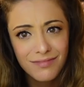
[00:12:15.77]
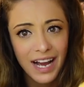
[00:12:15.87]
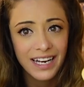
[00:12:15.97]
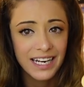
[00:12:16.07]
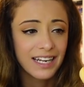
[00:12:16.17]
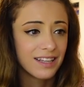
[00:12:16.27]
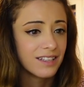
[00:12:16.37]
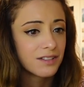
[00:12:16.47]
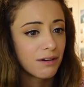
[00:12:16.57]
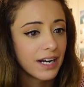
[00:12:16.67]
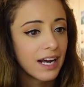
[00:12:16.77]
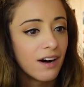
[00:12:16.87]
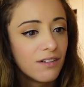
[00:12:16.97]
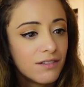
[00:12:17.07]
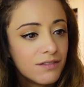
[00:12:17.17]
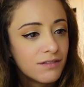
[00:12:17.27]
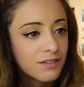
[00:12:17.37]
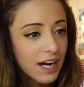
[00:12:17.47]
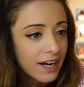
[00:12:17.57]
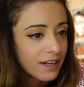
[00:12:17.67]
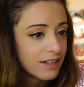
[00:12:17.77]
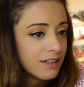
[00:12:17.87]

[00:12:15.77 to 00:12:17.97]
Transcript: I needed this right now. Okay.